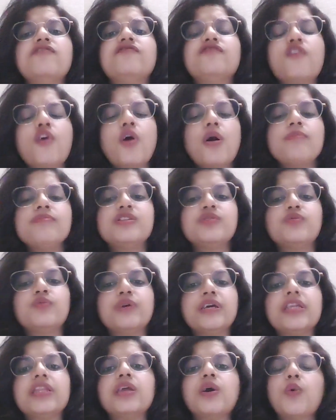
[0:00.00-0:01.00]
formed
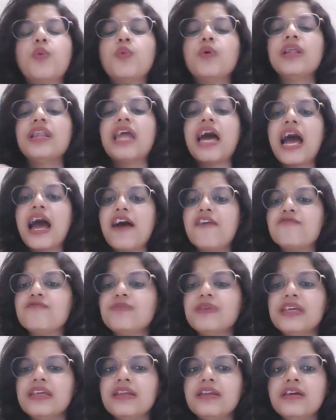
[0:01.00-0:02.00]
with will have
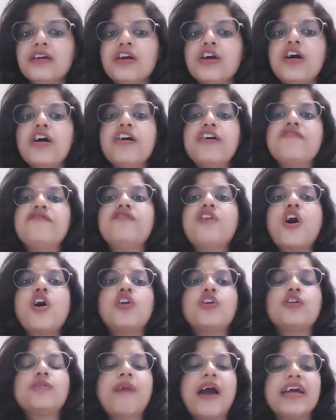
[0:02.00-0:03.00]
been
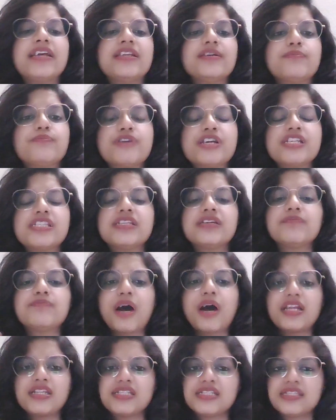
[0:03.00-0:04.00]
followed by the present
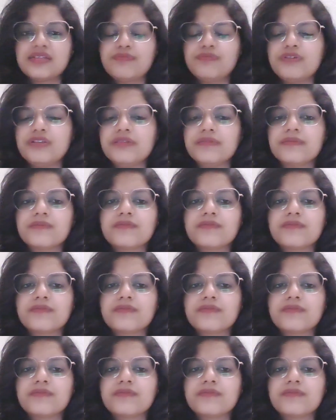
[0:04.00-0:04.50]
participle.